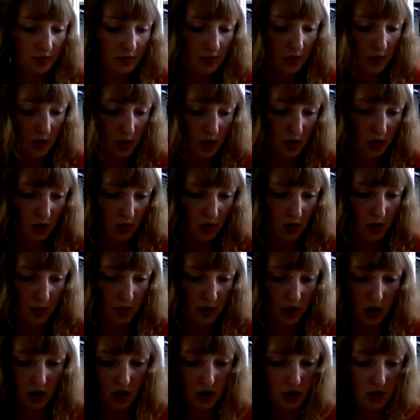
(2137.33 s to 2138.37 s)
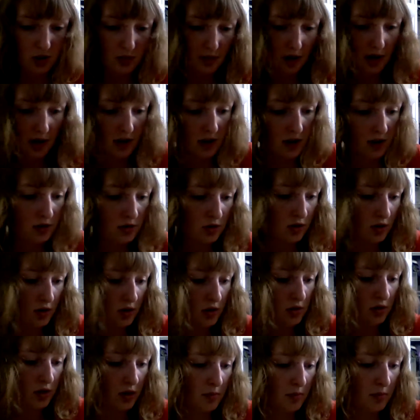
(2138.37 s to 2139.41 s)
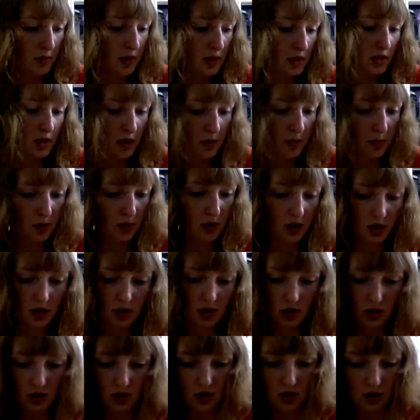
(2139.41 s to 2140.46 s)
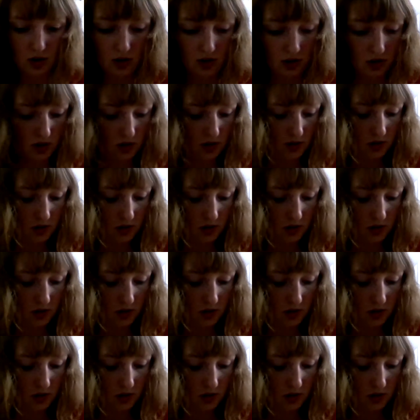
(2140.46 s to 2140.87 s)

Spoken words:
I sort all my cards back out so they don't get mixed up with each other.